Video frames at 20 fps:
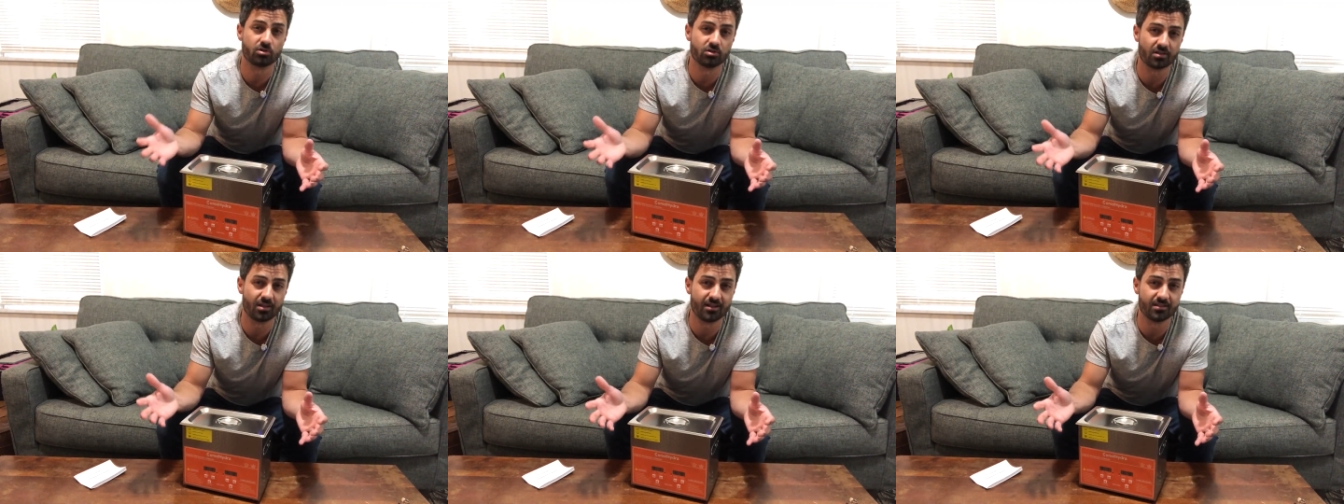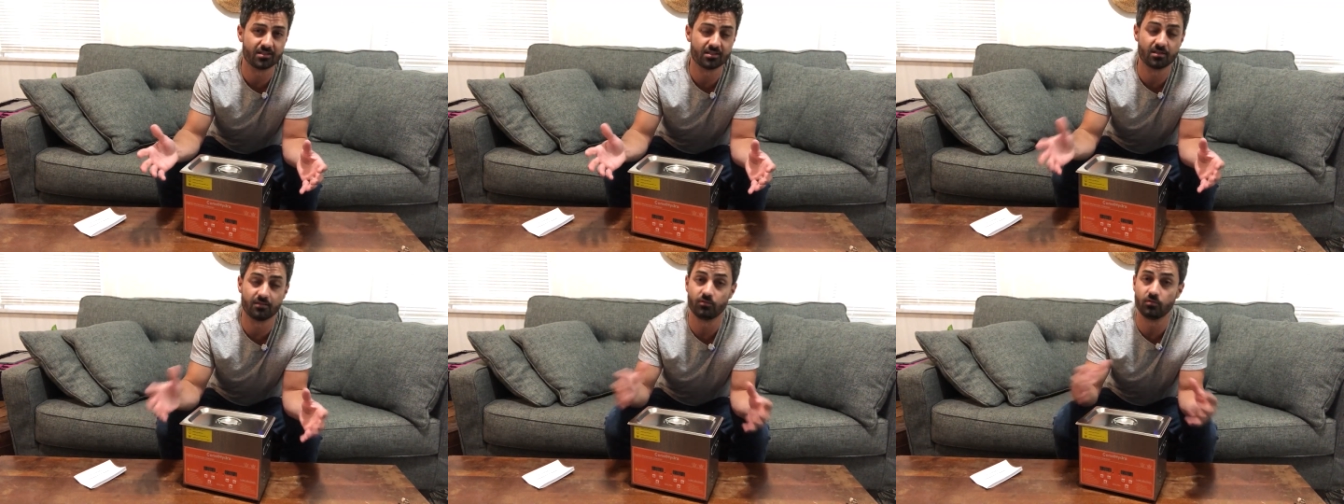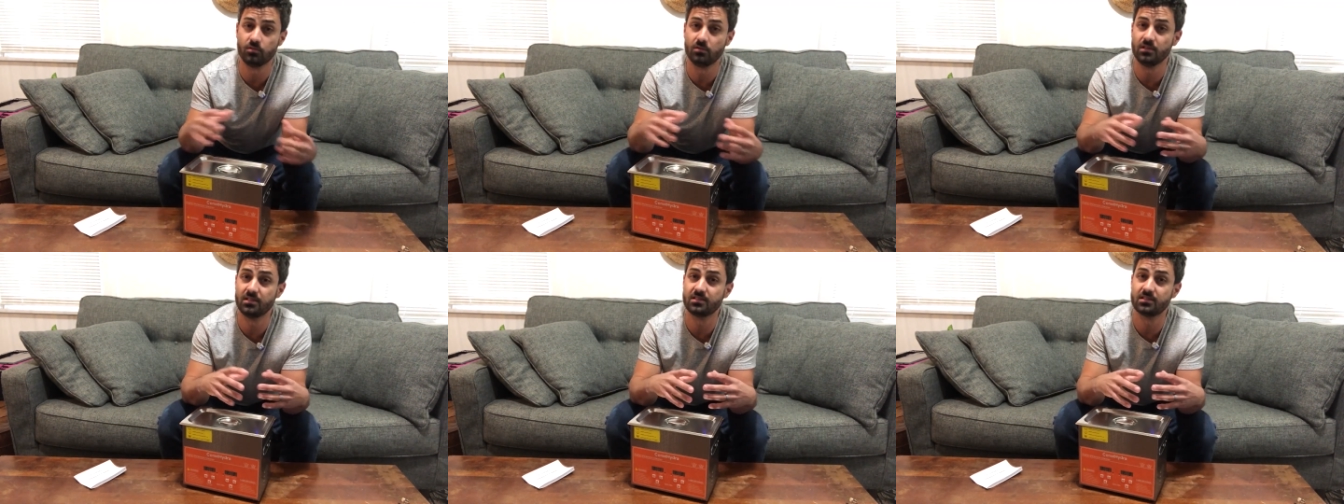sizes if
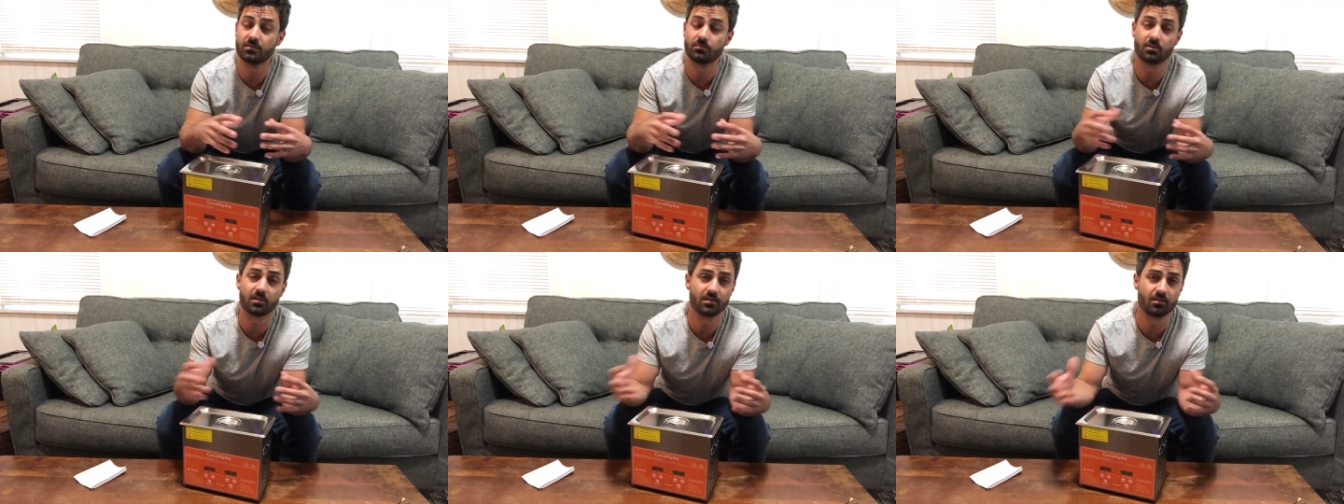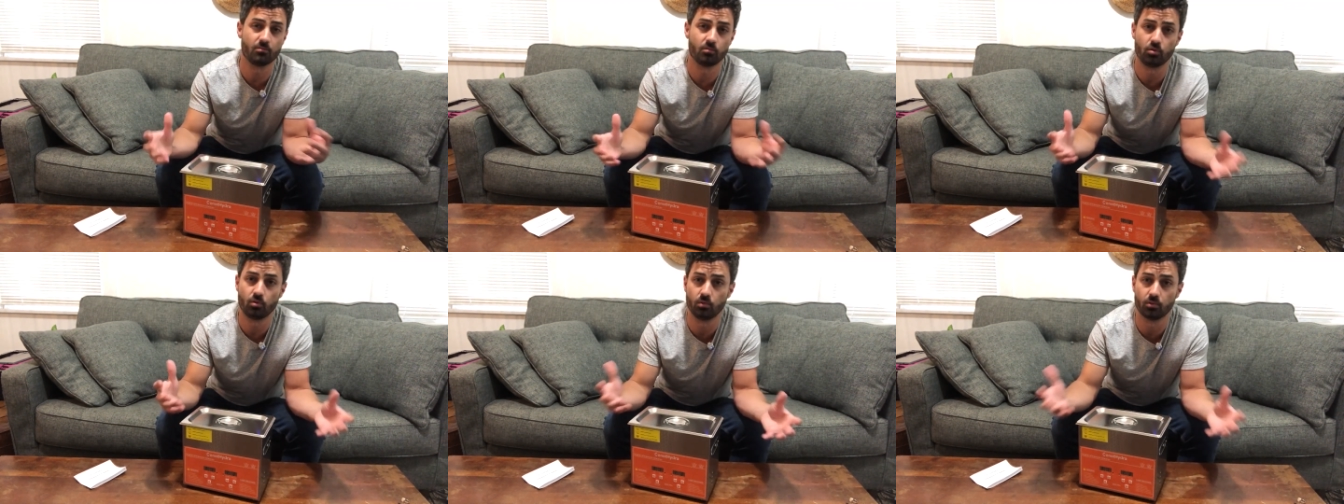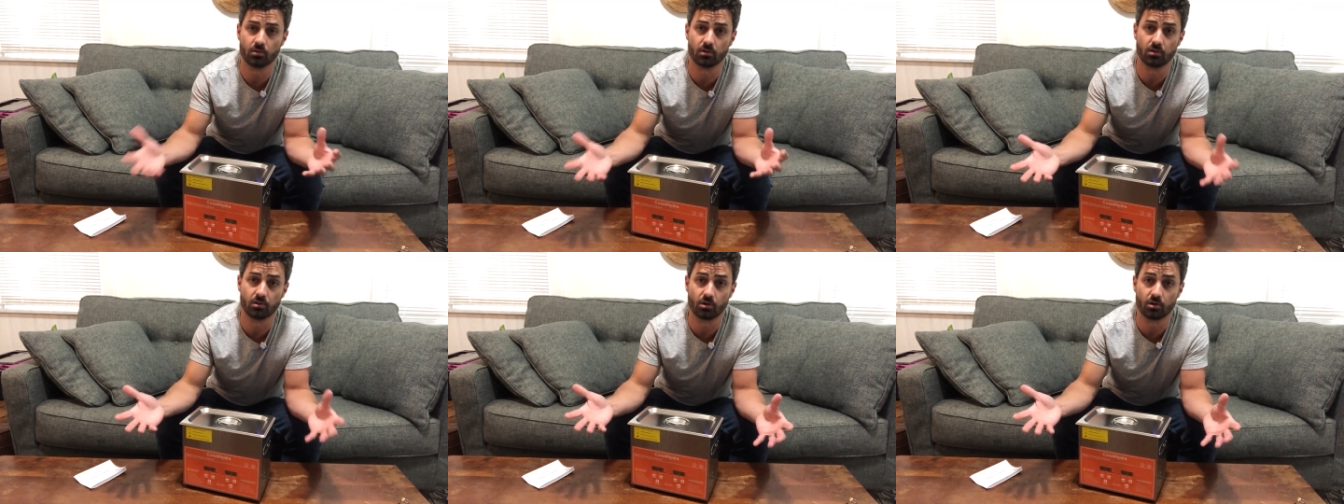you need something that will
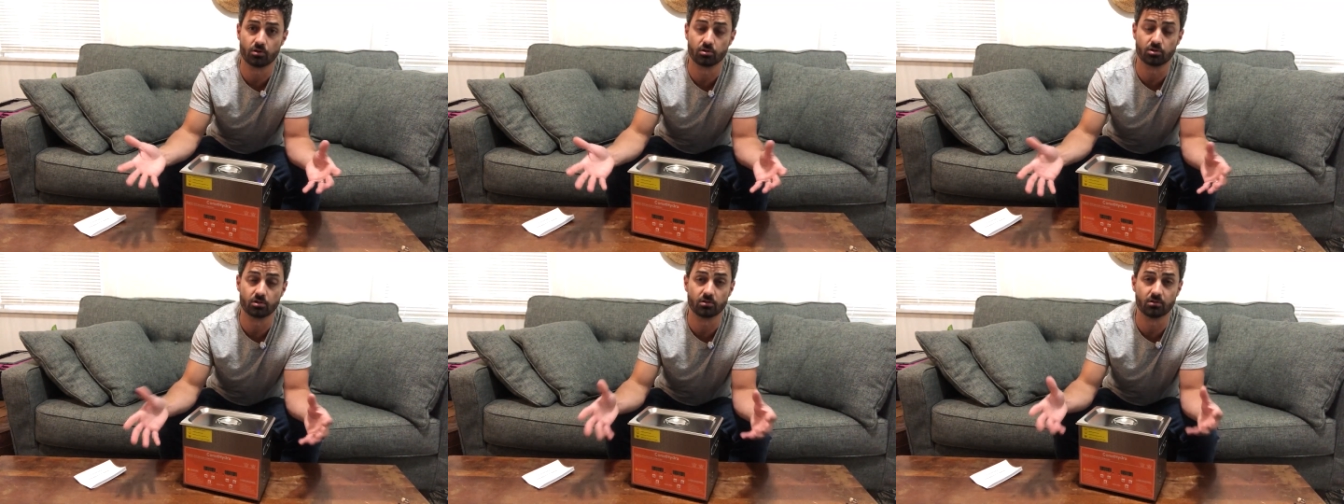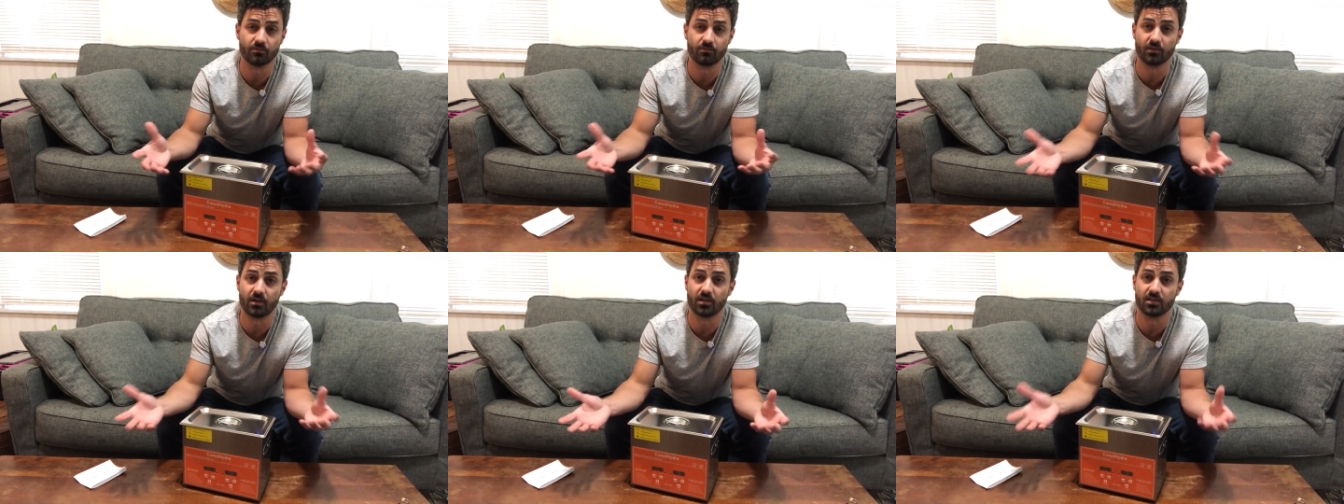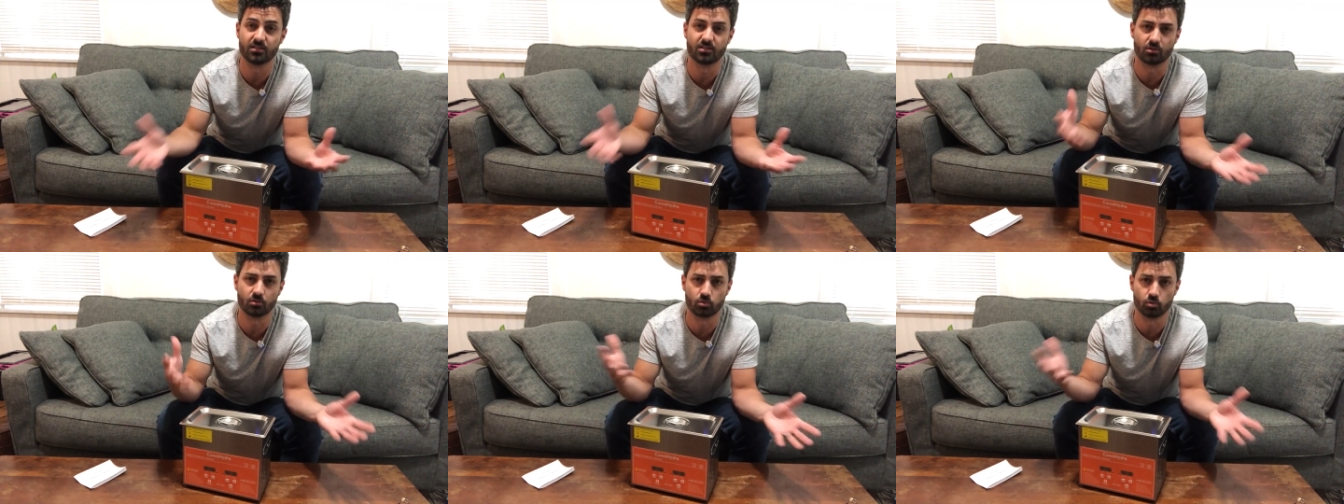hold a larger
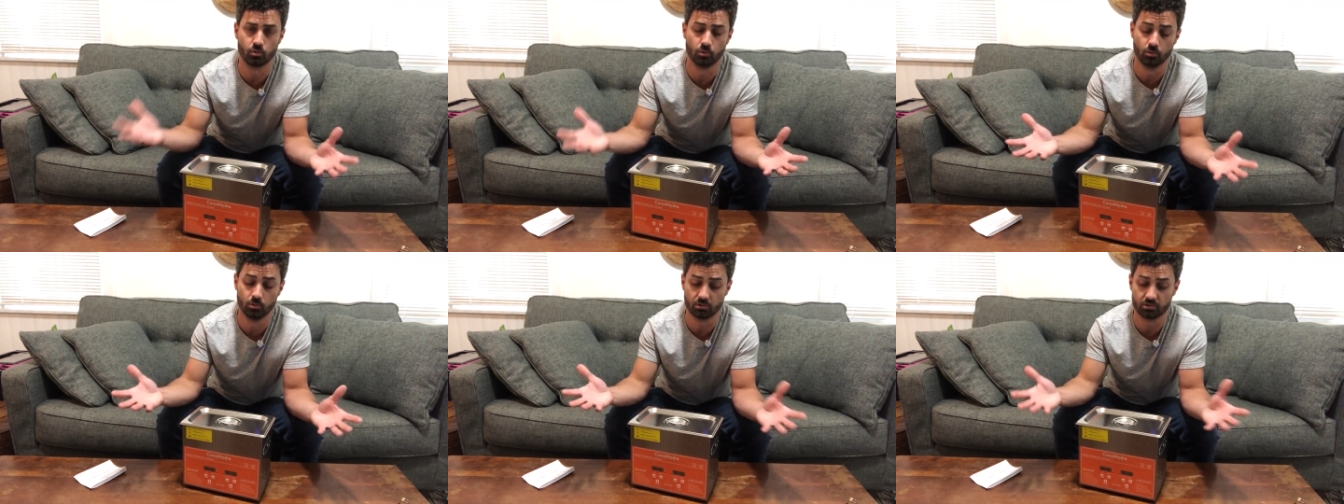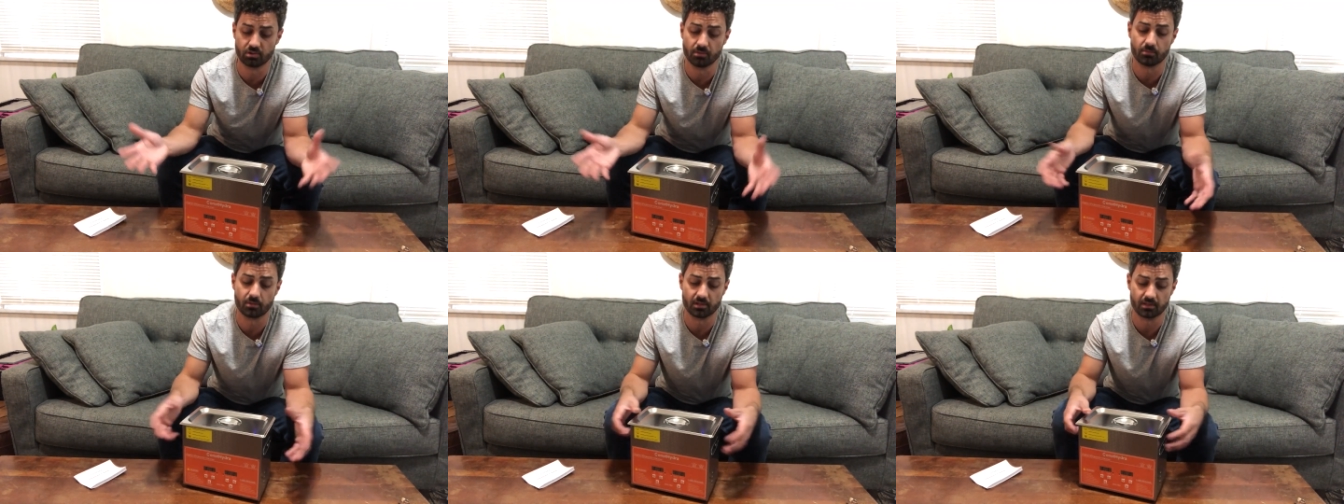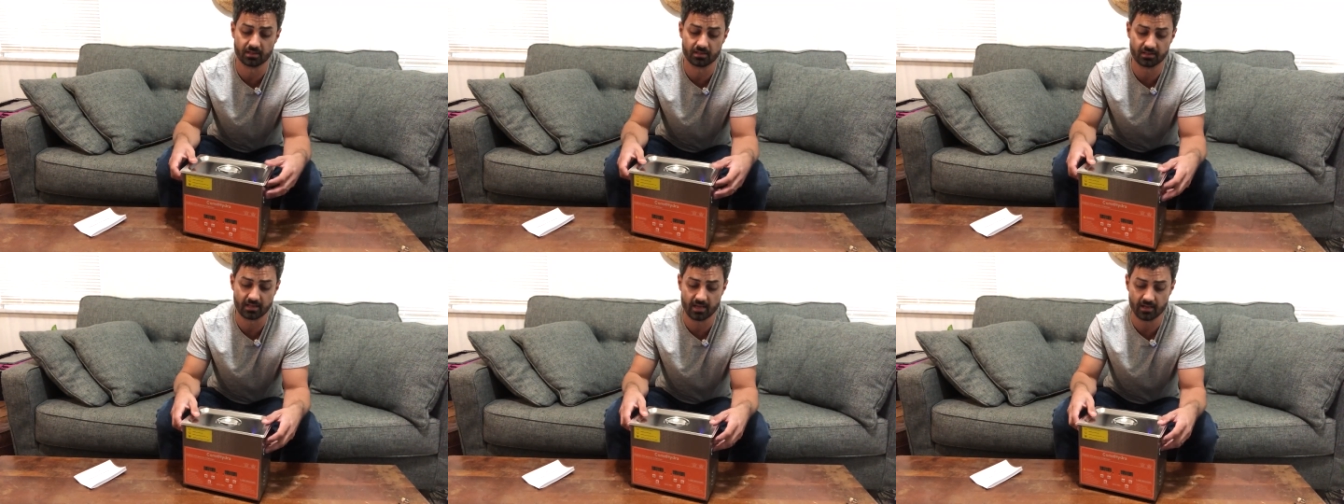device or tool or something
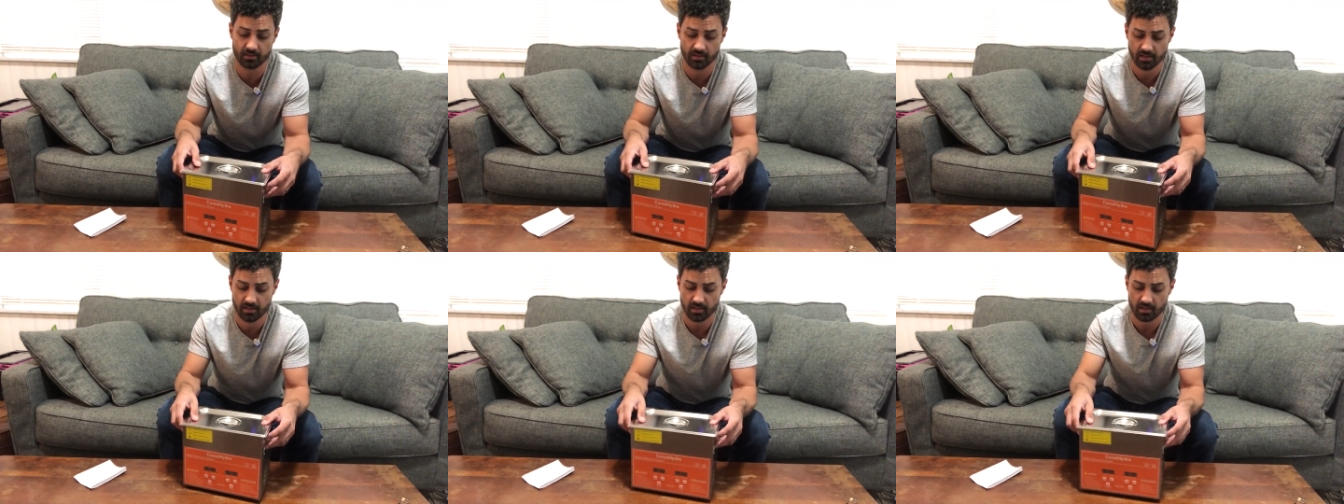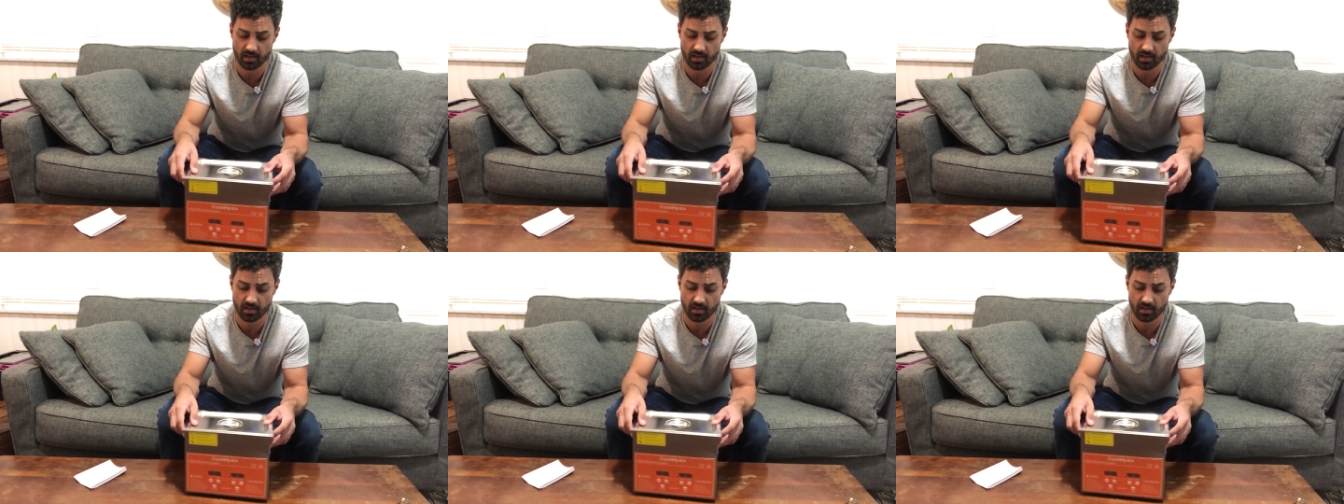like that.